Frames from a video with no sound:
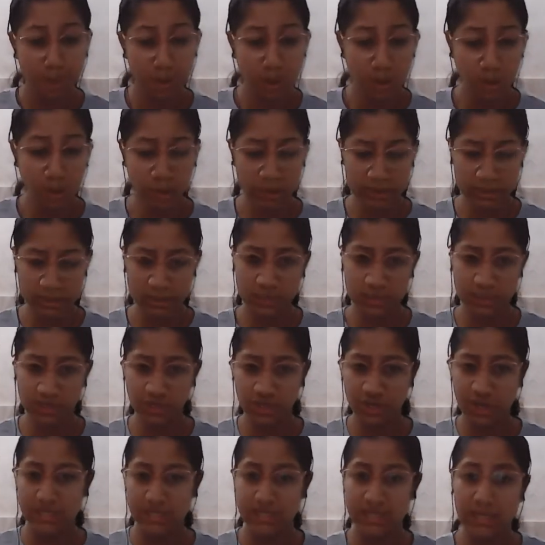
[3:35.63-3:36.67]
once the
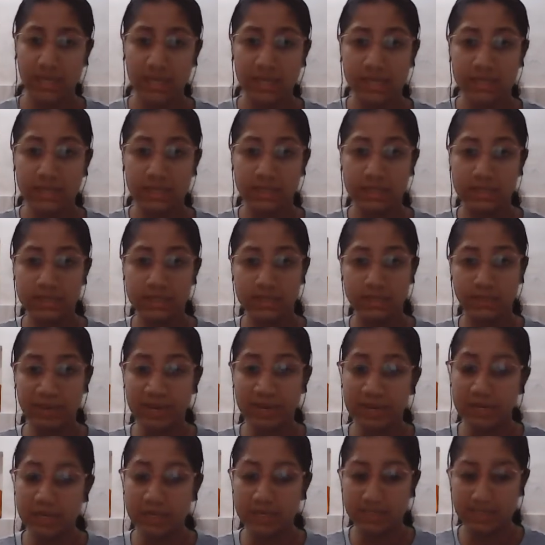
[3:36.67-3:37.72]
GSL
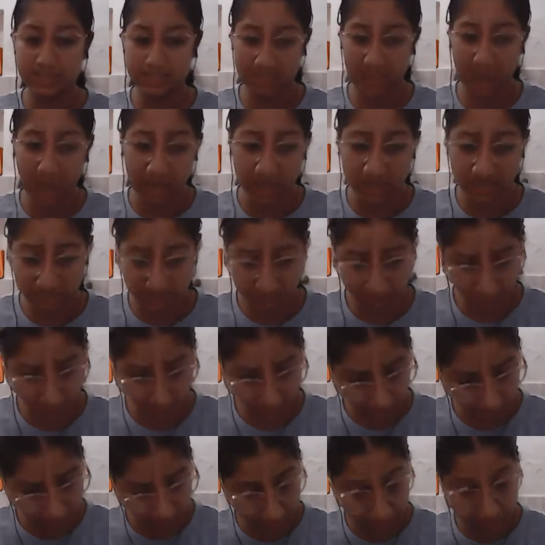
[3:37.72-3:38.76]
speaker list starts,
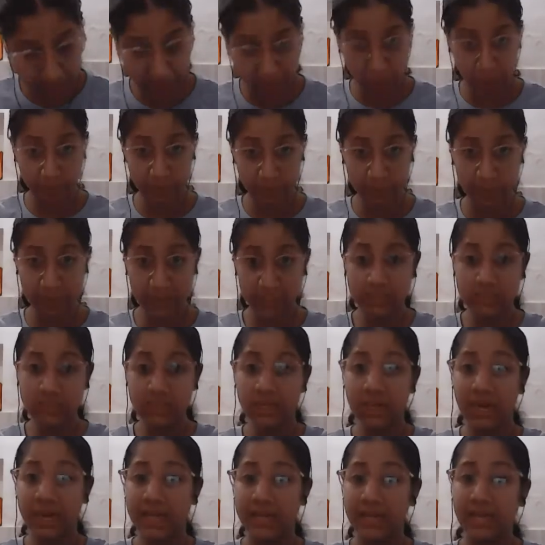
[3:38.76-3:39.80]
what we'll be doing is the
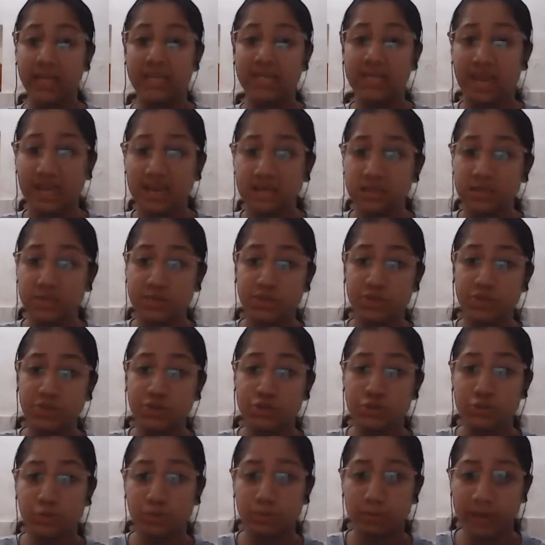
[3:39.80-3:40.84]
90-second
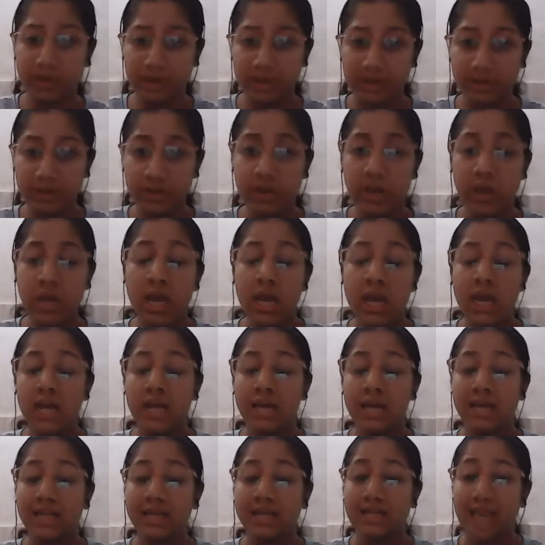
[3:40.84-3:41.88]
speeches will be given.
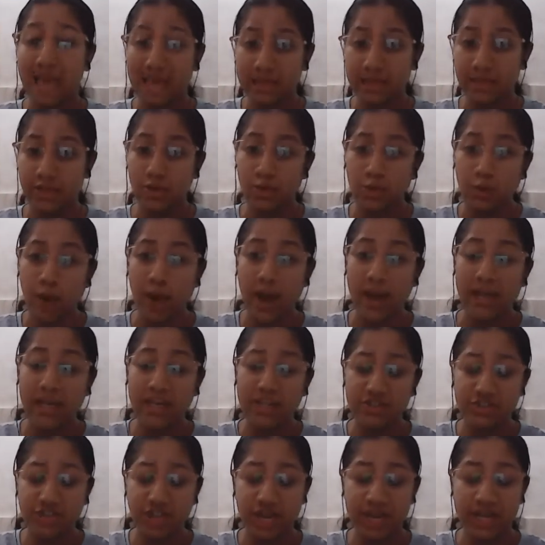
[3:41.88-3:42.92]
Then
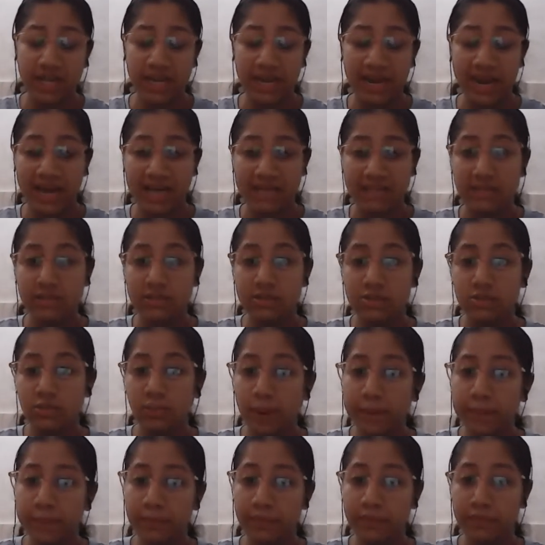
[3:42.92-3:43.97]
each delegate has this
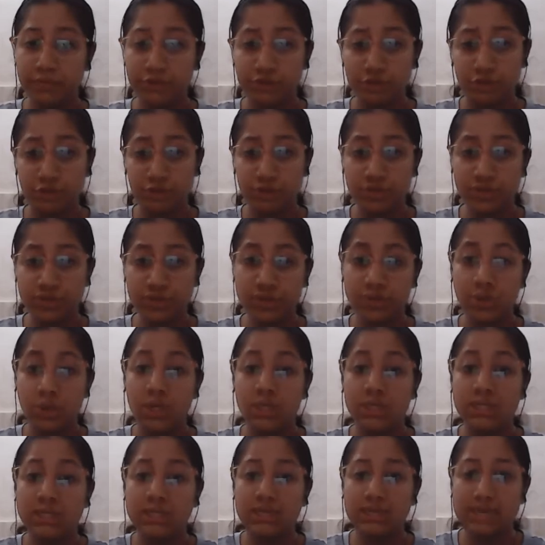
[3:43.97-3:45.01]
one provision which is
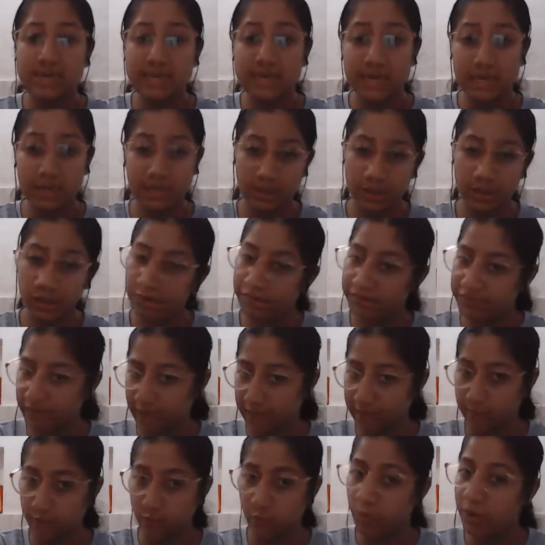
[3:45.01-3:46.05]
called as yielding of
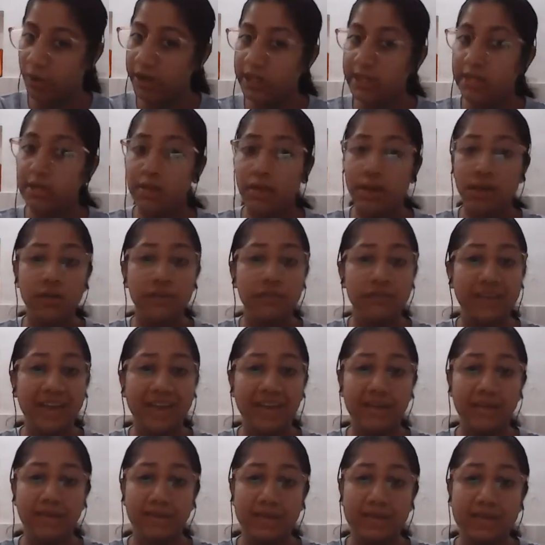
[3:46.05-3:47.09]
time. What yielding of
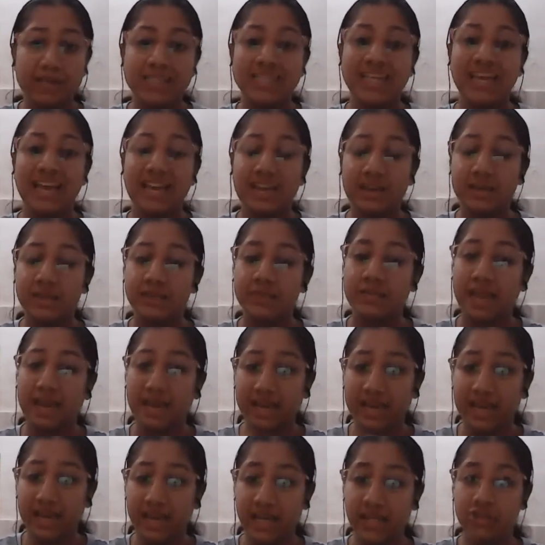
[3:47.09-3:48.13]
time means, like if a
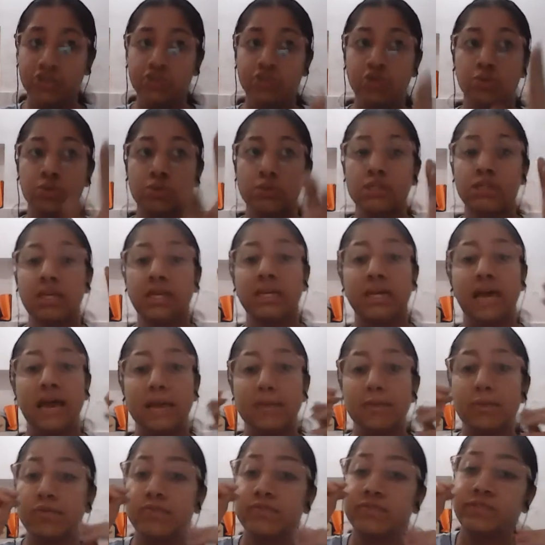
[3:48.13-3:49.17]
delegate has chosen a
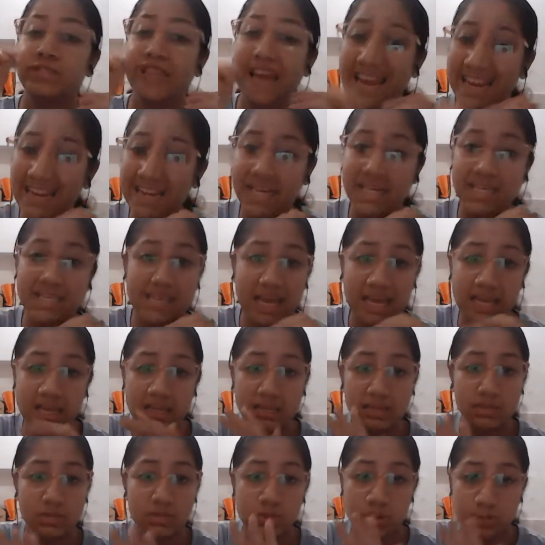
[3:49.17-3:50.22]
time of 90
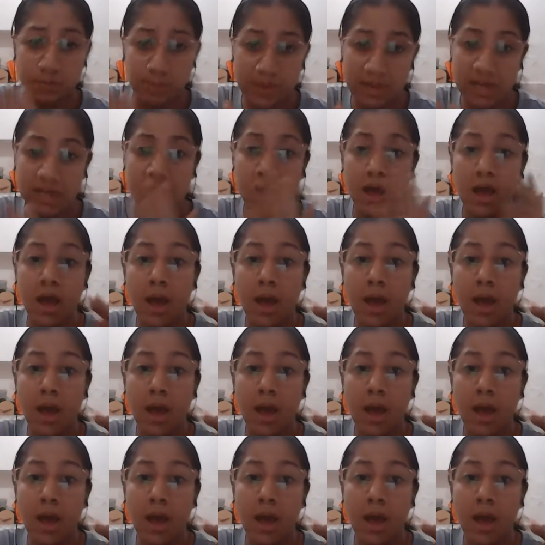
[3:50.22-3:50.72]
seconds to speak,